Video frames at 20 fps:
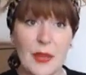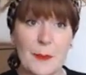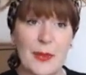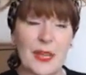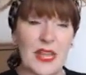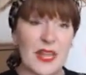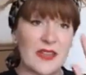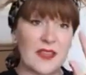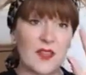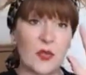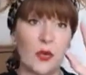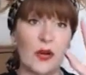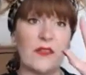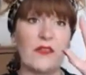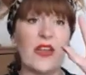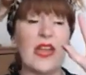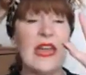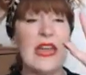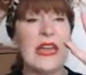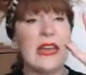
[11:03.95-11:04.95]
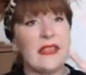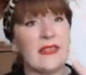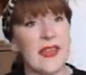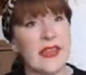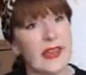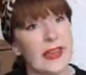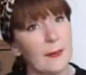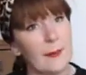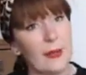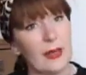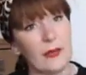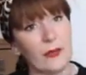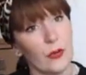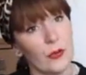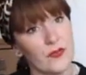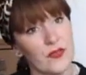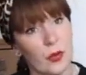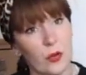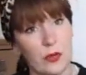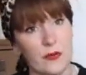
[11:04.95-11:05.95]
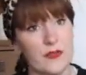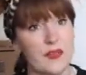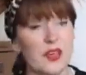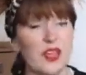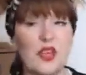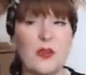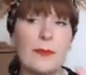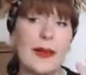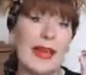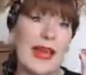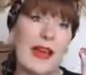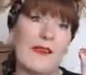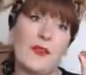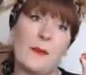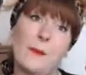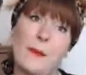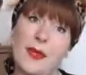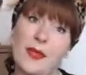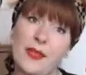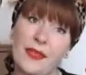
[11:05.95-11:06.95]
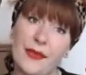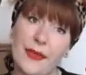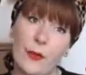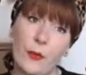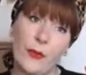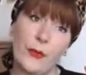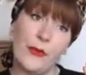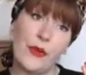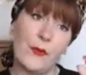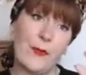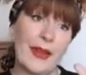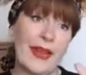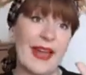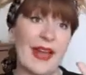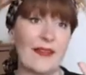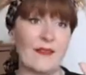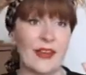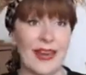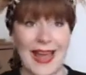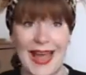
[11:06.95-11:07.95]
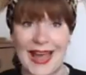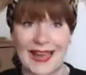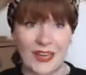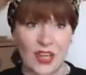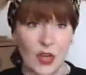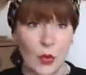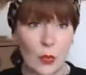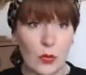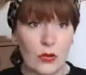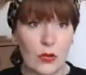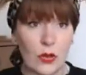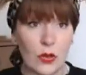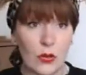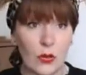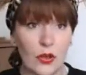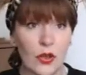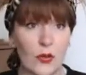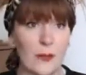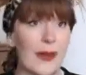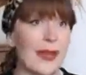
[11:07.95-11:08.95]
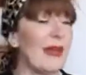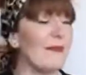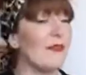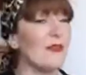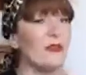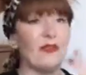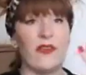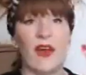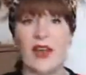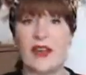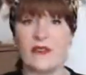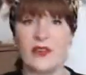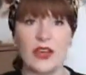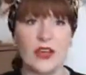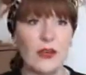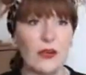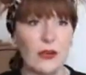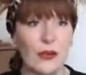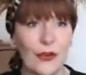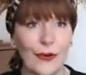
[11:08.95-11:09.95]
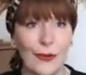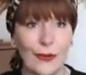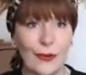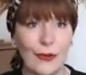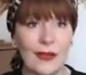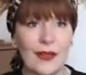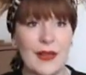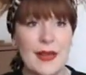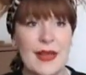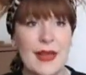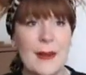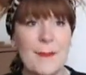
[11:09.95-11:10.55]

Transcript: But it's sort of thinking about those goals, and you might have a monthly goal, you might have an annual goal, you might have a 5-year goal,